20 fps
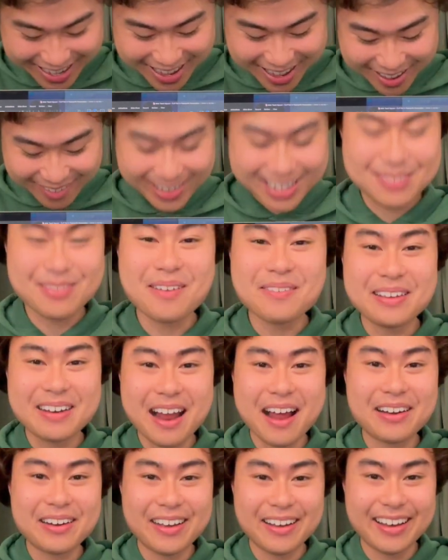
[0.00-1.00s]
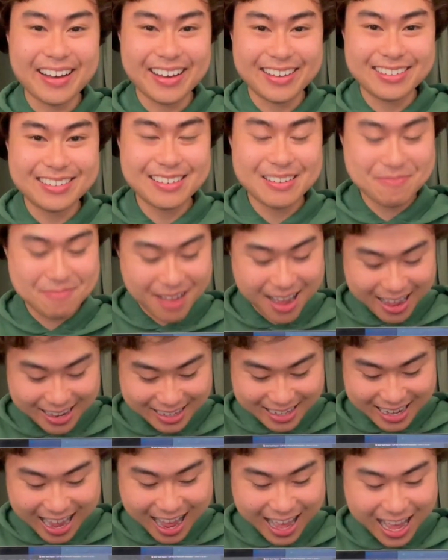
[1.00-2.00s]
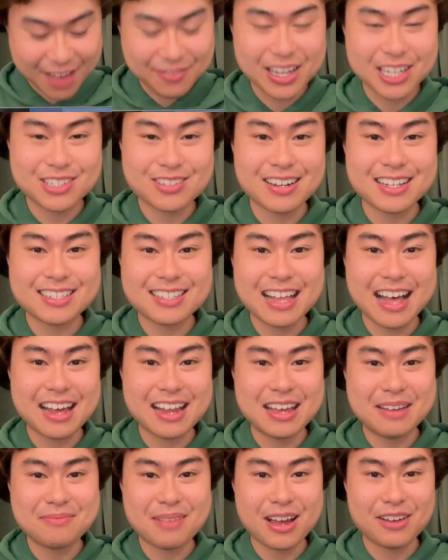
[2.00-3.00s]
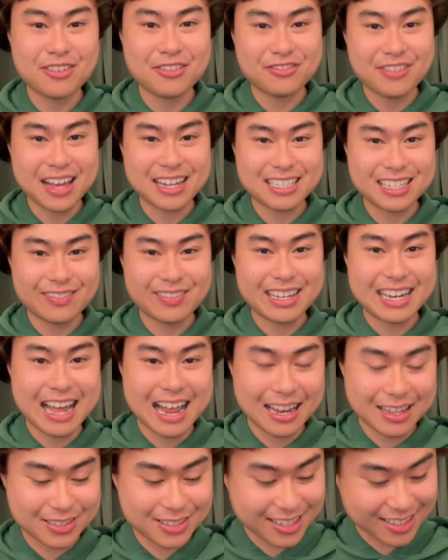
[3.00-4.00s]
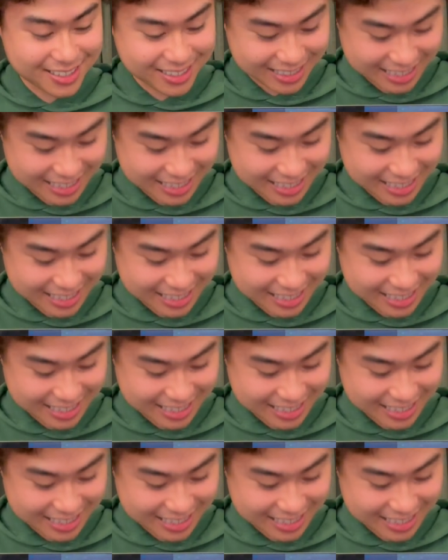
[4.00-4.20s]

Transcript: Which is probably not good, but I have addressed that in my reflective analysis.